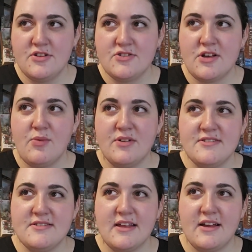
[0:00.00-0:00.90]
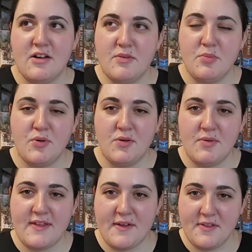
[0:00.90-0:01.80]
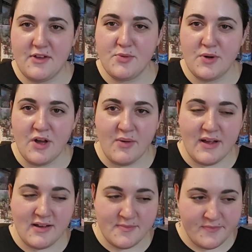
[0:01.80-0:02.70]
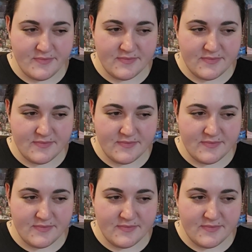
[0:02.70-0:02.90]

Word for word: so I wasn't like on board with how things were going.